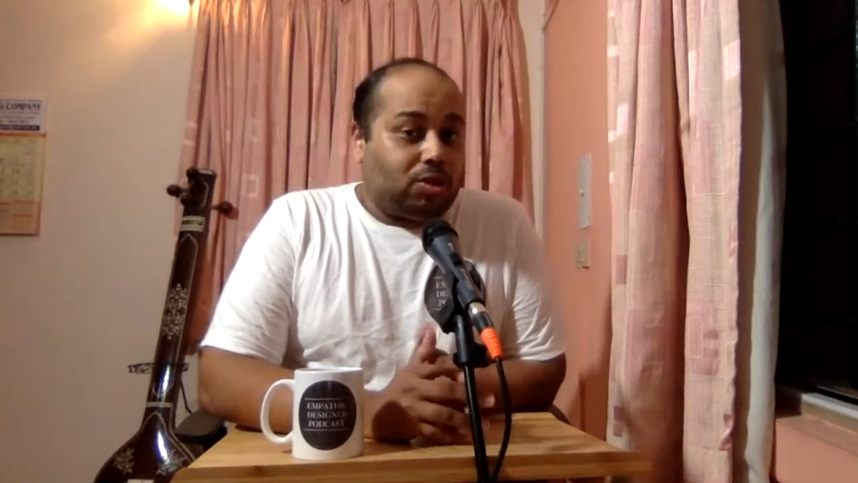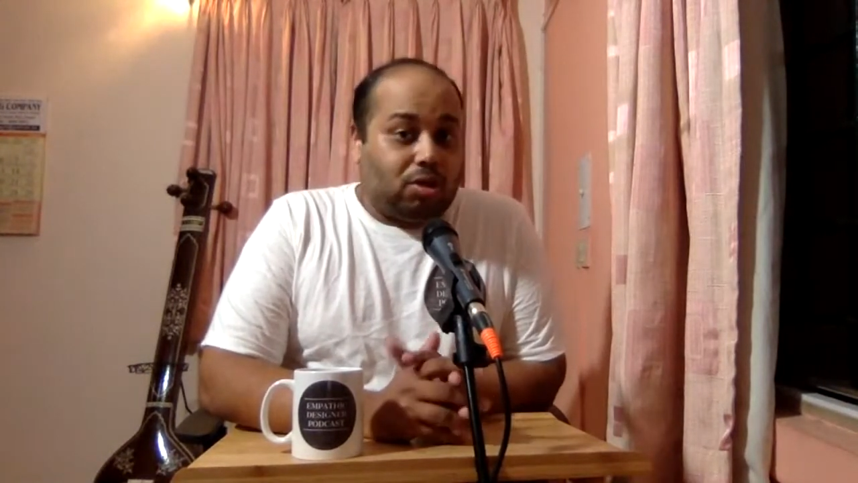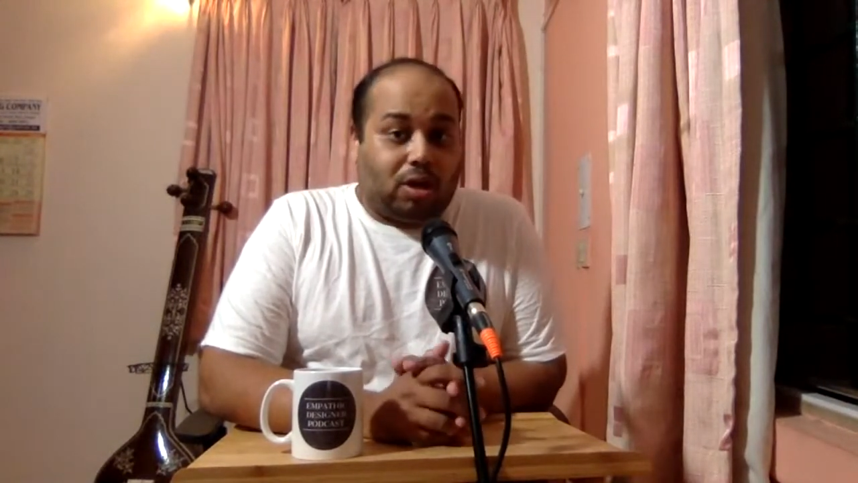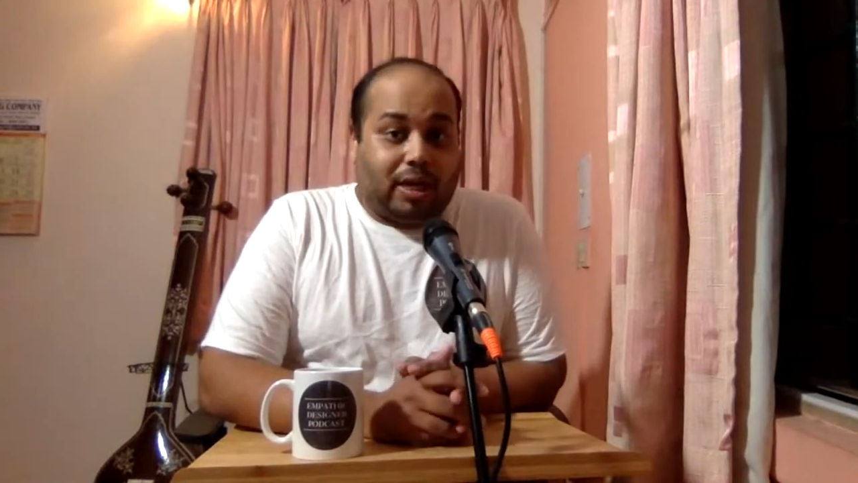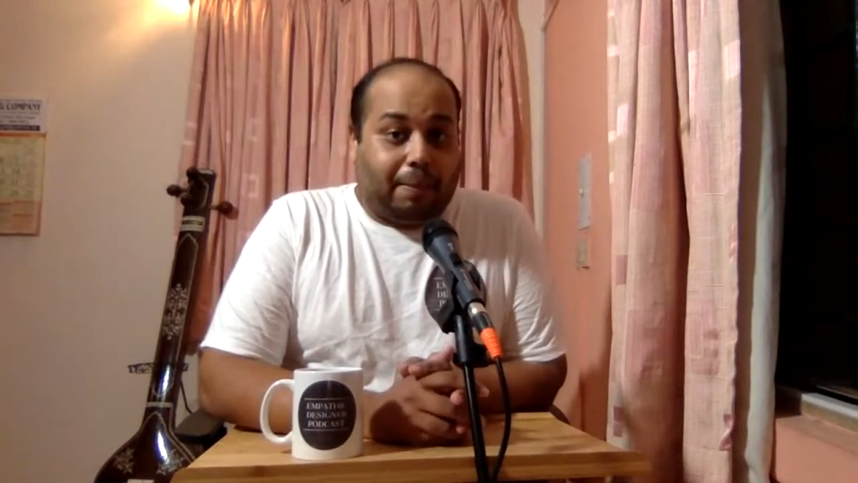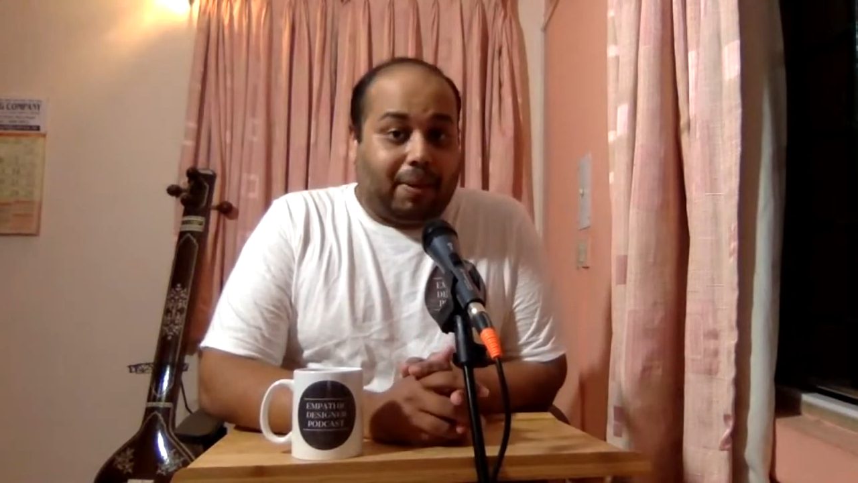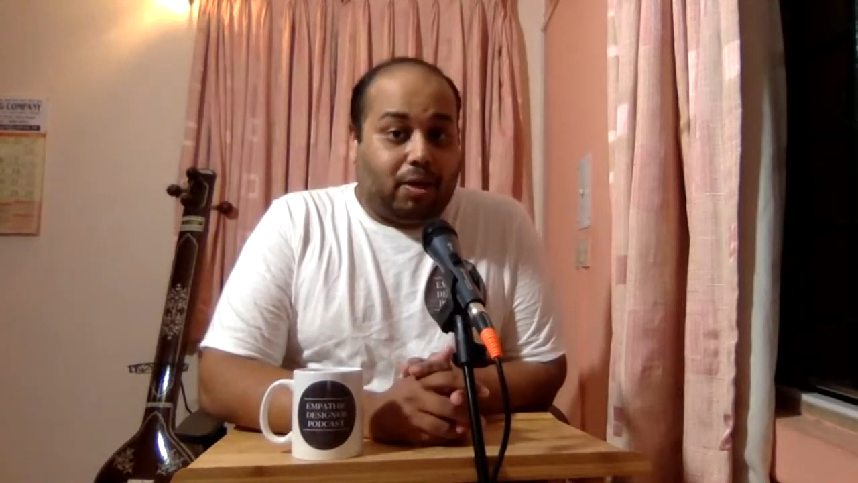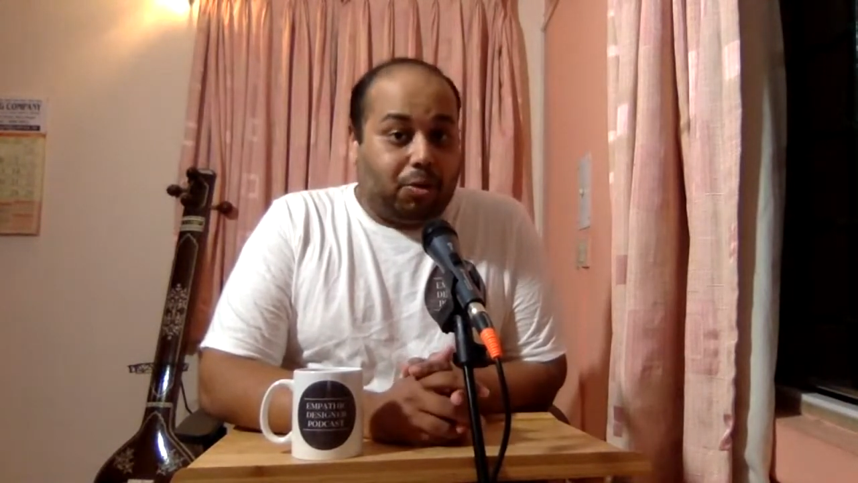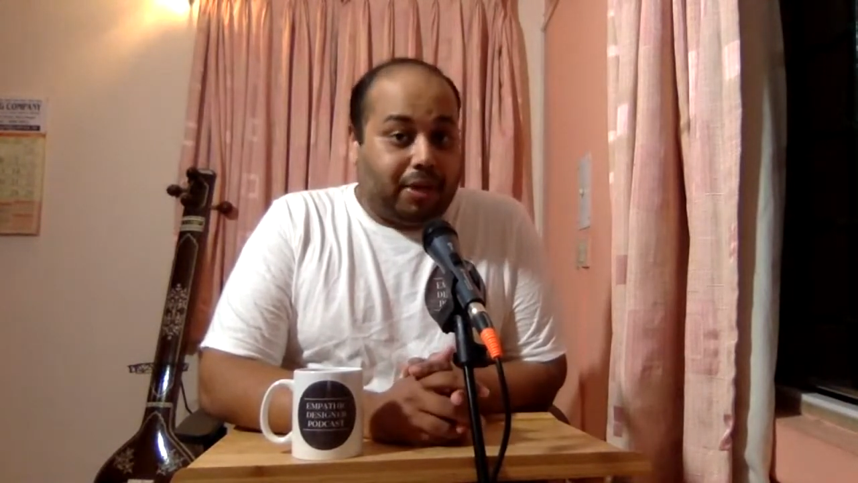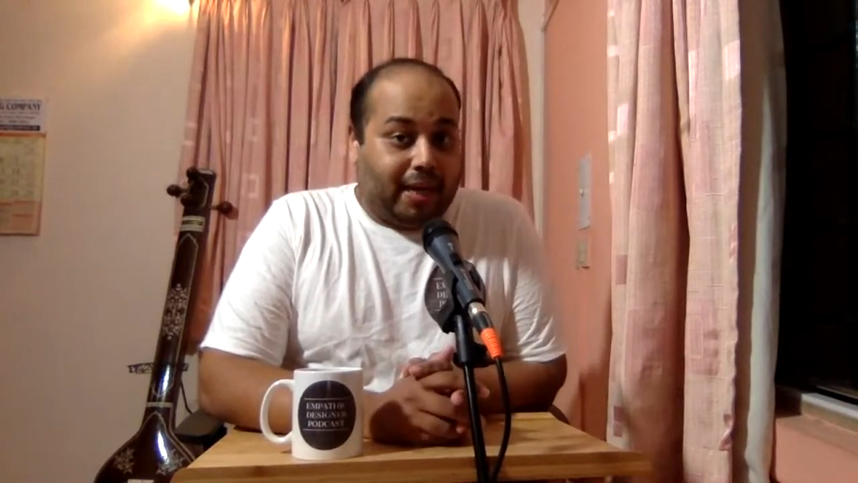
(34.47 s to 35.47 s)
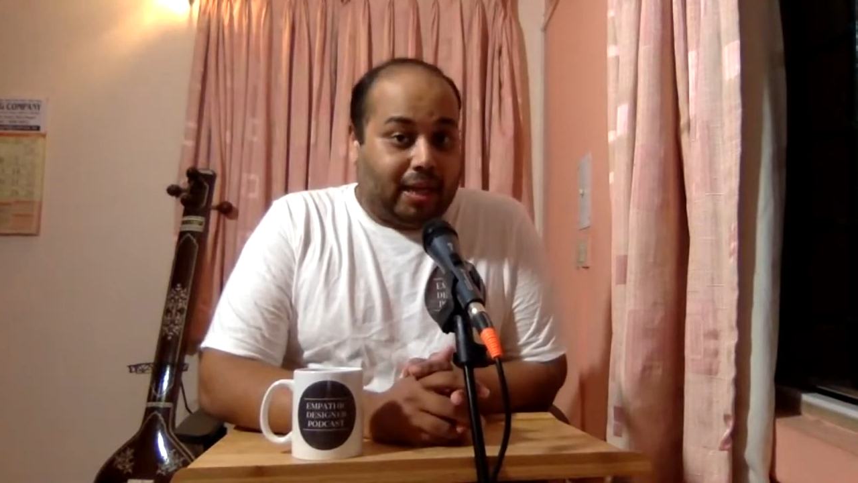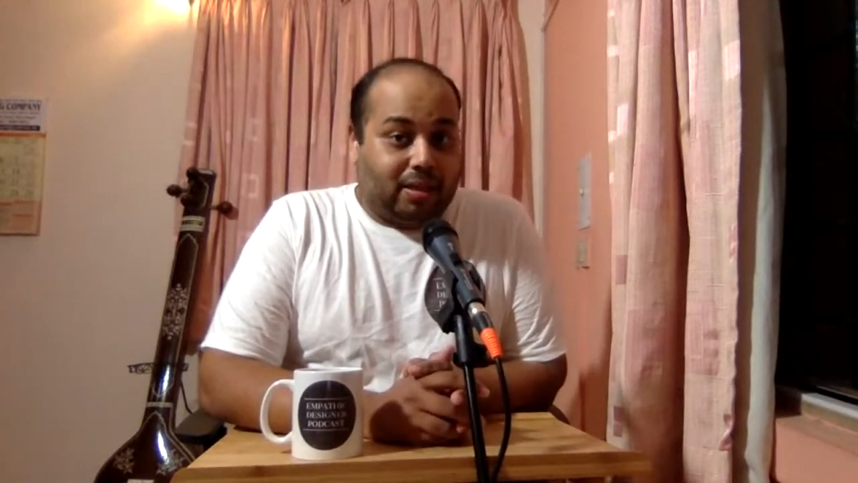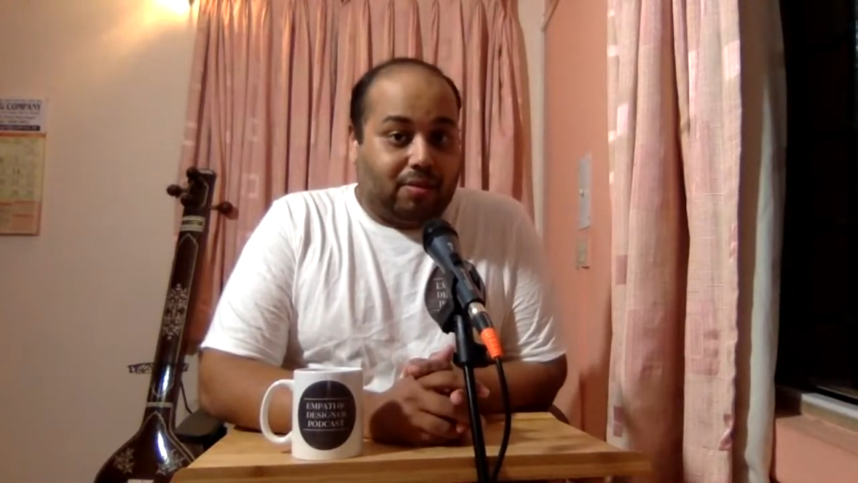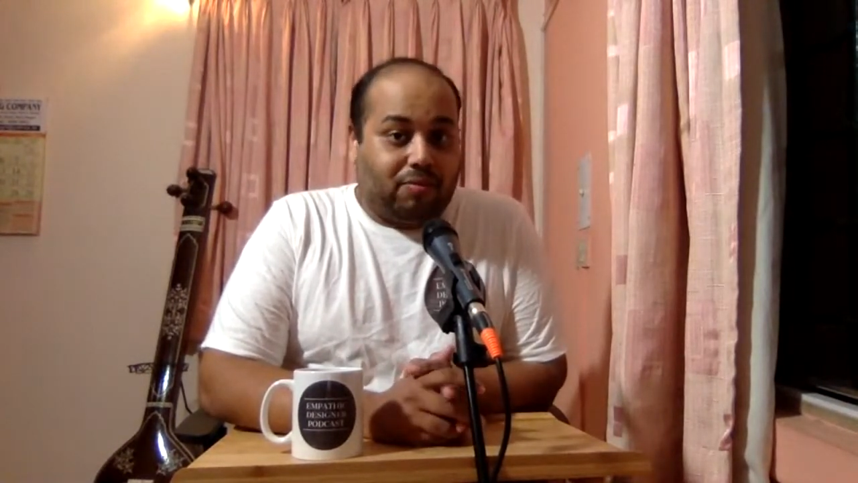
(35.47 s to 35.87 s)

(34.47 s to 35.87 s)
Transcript: not keeping good health